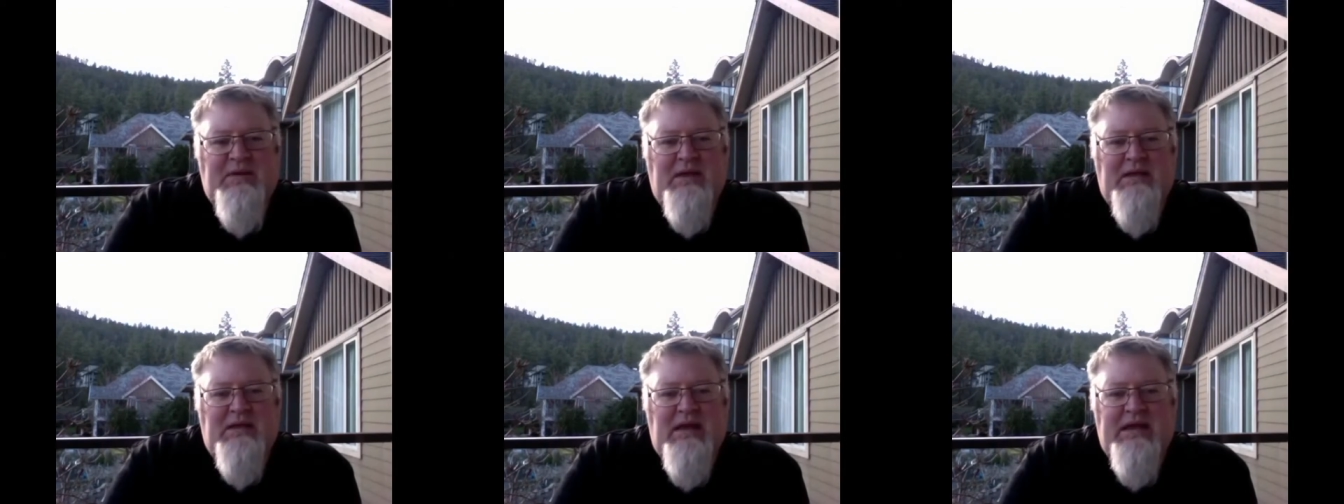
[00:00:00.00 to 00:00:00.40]

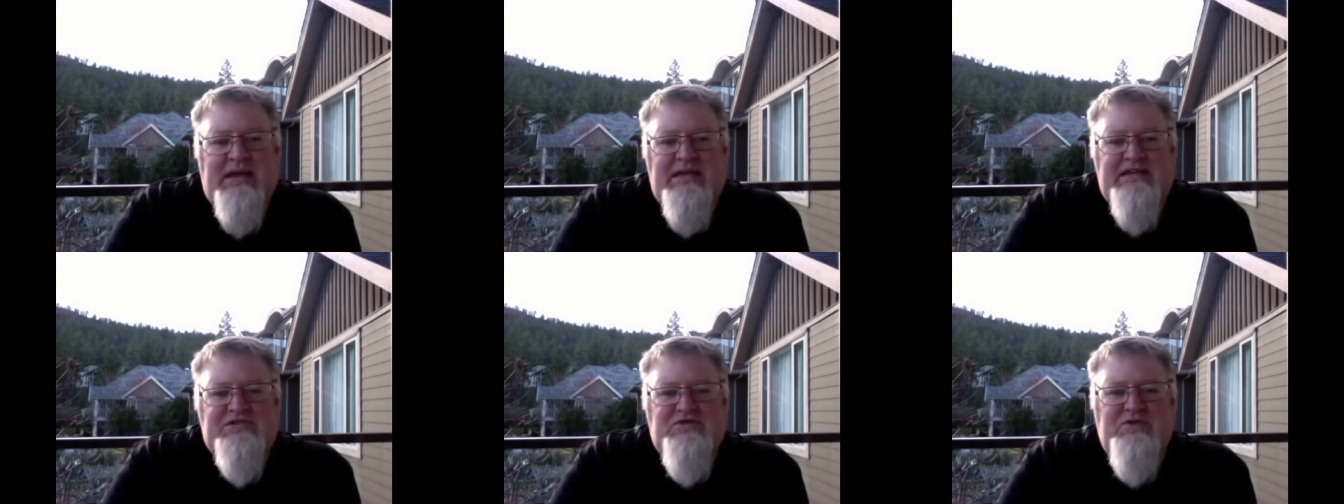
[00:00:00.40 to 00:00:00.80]
like
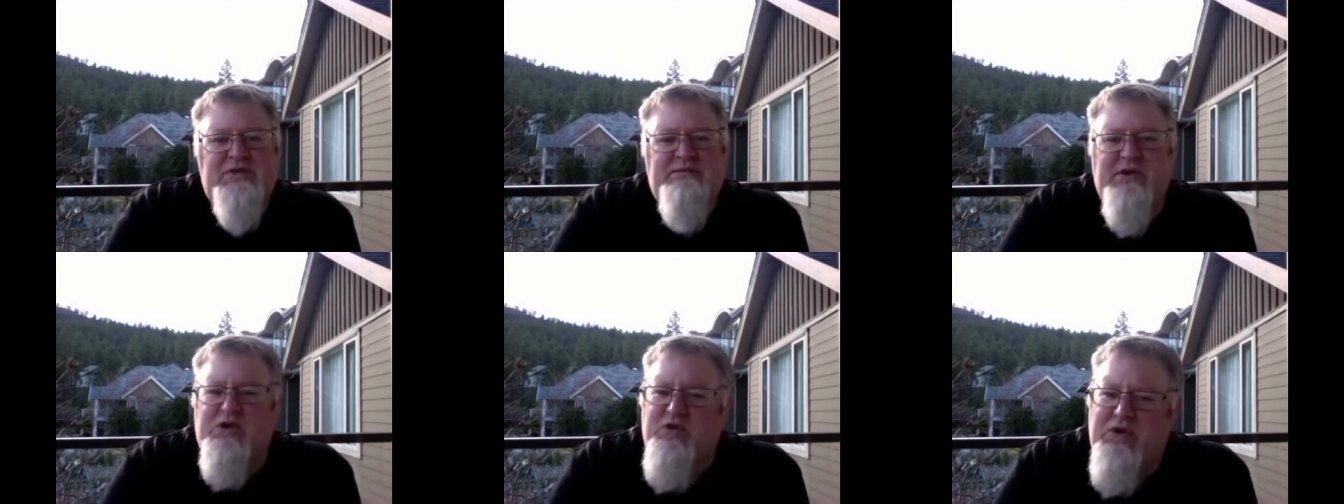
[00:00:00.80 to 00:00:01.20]
he's going to
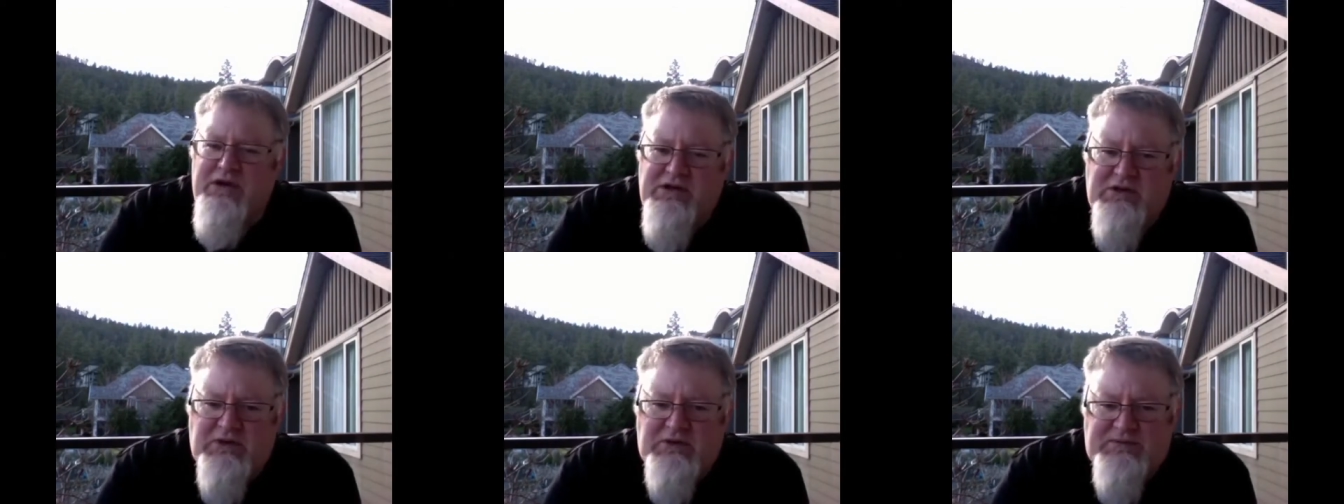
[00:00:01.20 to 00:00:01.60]
be
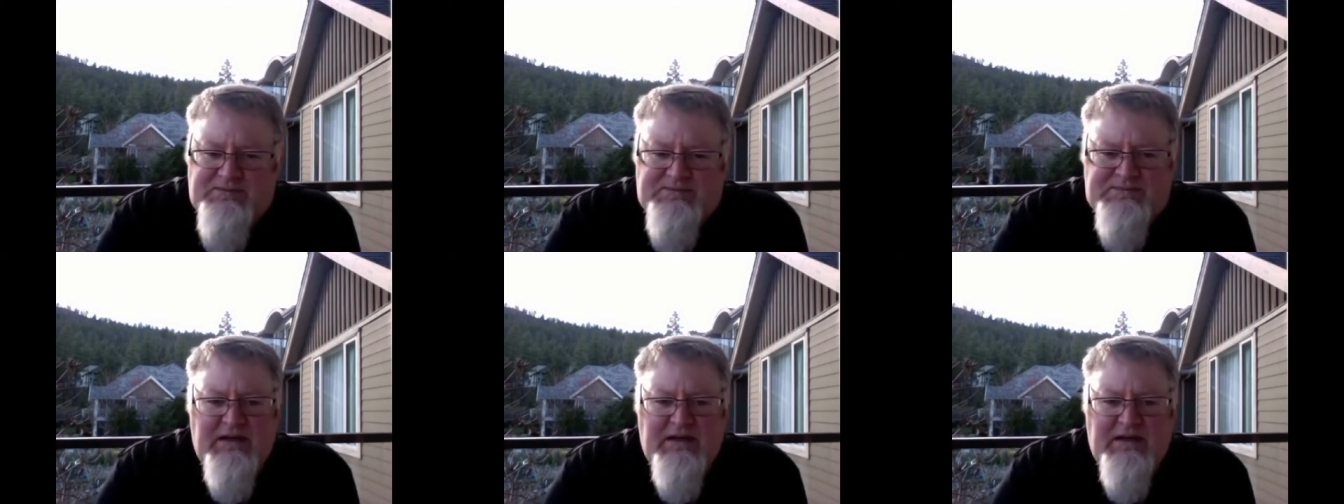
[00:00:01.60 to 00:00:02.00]
critical
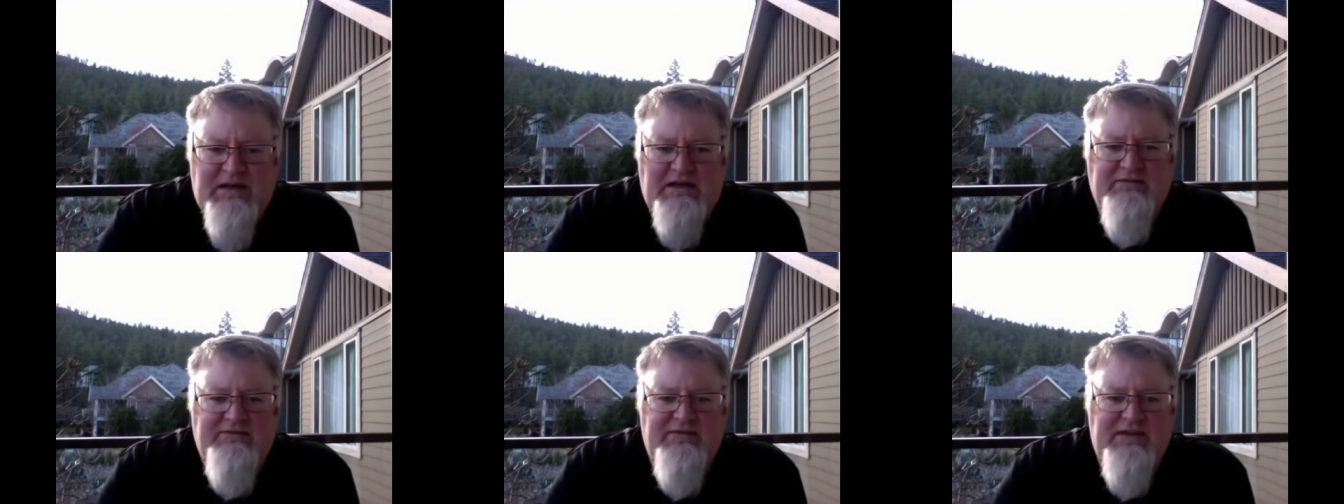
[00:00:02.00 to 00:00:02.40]

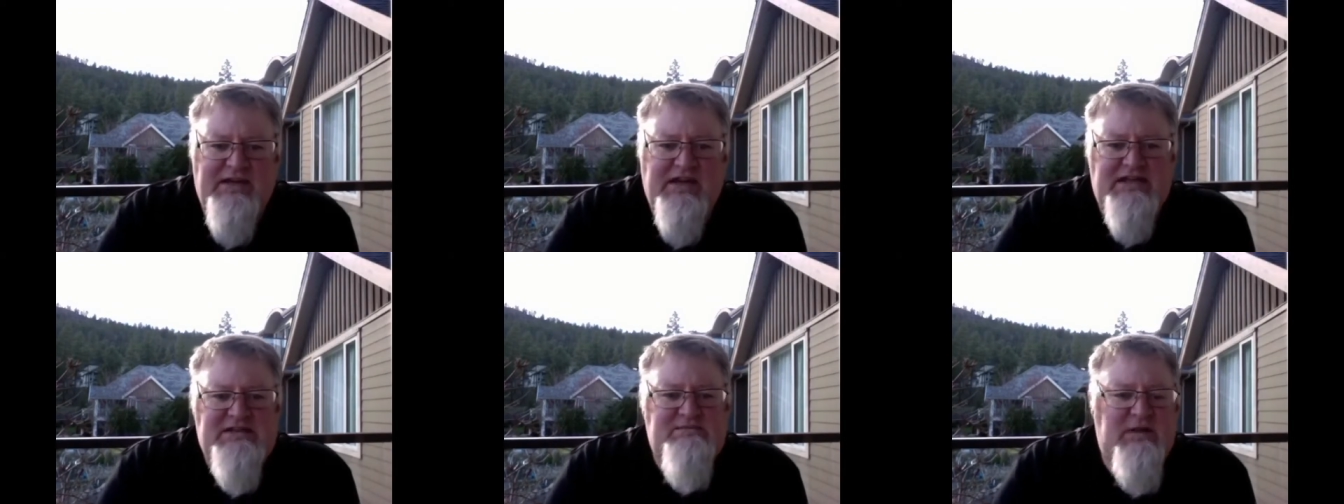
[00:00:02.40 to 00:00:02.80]
of the
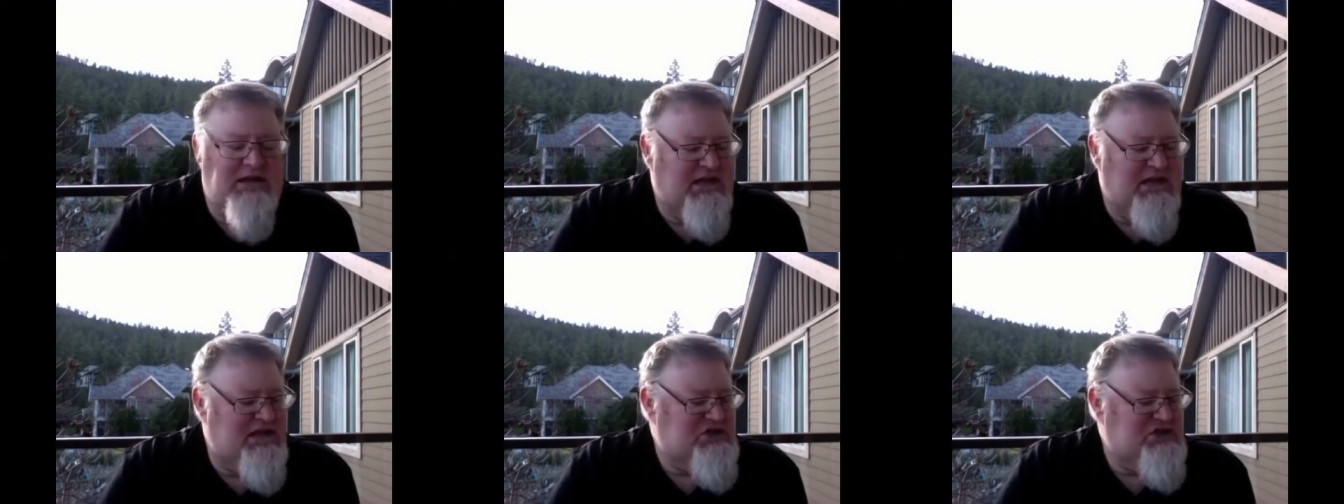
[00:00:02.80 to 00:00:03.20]

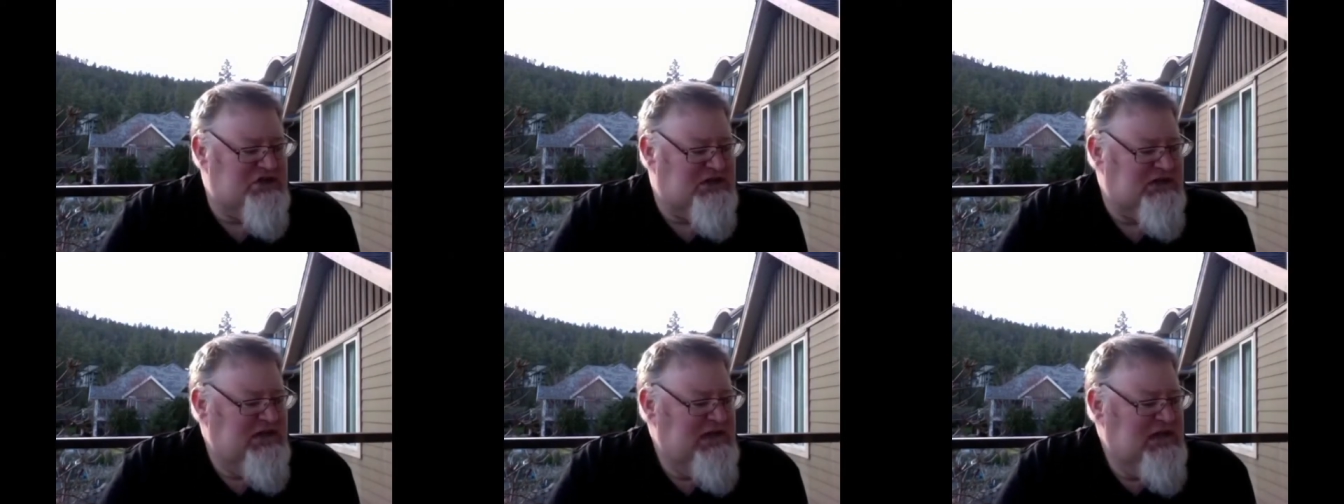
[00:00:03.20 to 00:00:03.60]
expectation
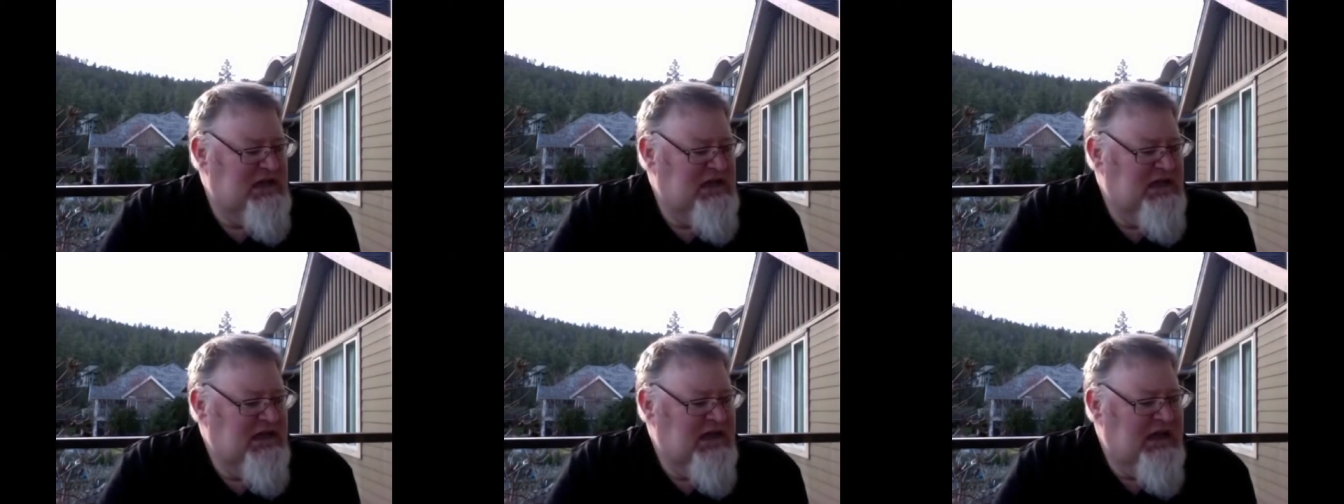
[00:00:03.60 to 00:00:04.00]

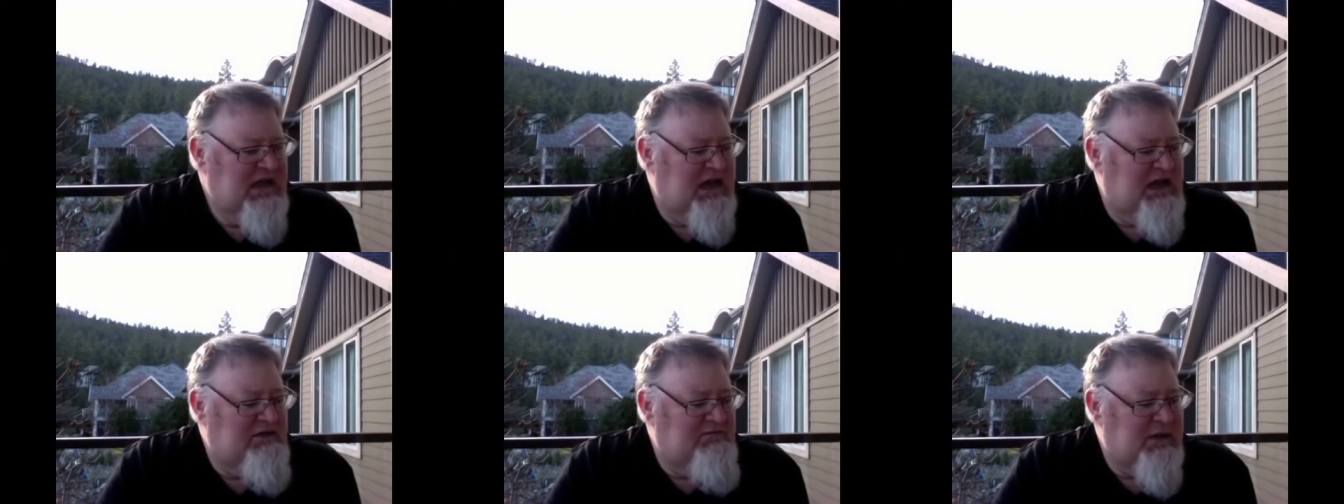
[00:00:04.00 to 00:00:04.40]

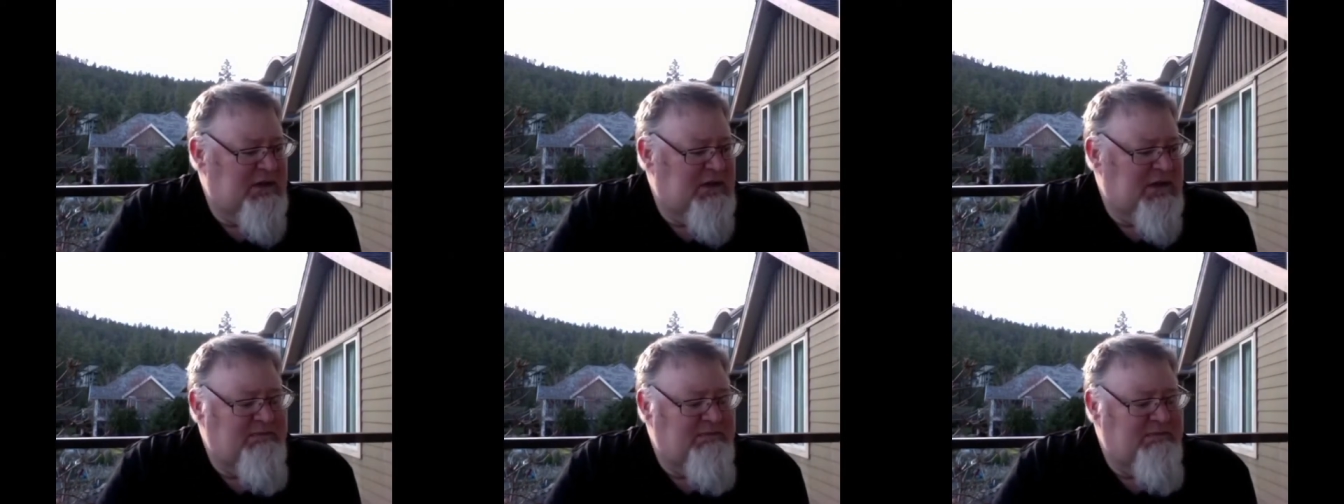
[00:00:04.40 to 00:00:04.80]
of the
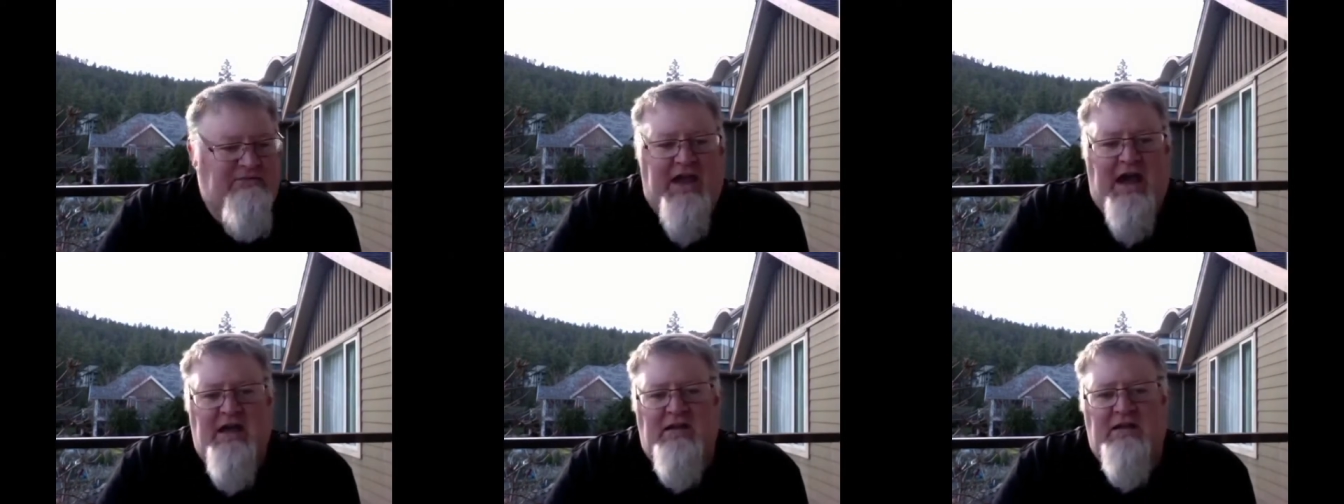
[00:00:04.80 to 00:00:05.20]
people of the
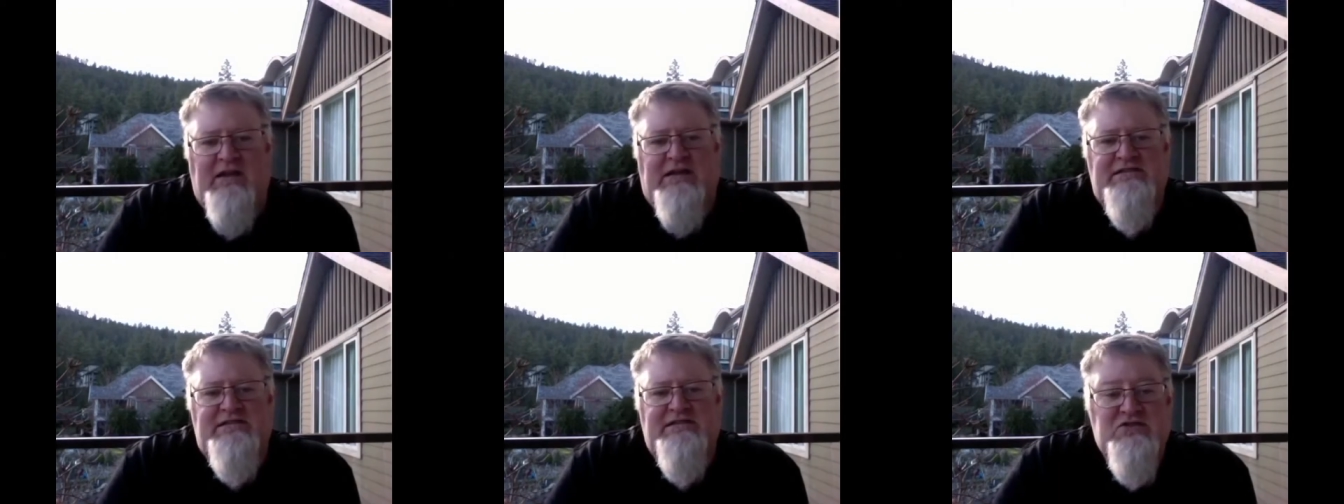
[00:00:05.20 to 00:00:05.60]
Galileans.